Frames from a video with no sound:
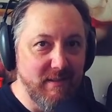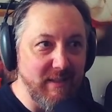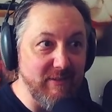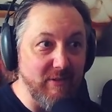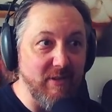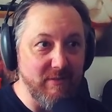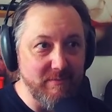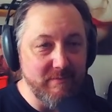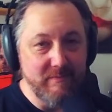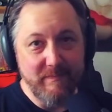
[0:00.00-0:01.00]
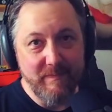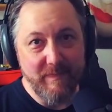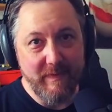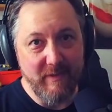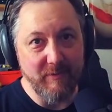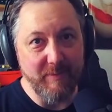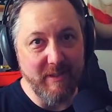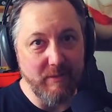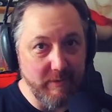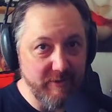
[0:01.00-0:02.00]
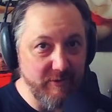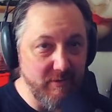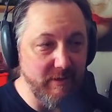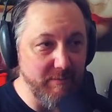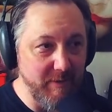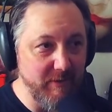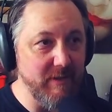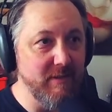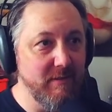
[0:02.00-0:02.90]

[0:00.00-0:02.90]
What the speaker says: awesome. Because being an original in music